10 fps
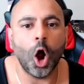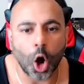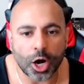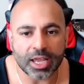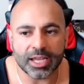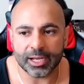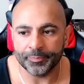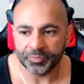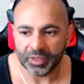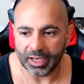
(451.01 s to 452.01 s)
heartache,
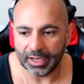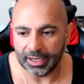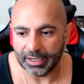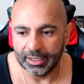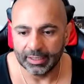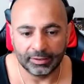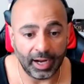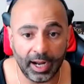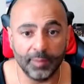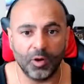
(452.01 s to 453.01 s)
uh,
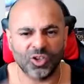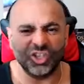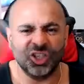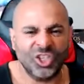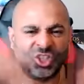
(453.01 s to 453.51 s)
time on the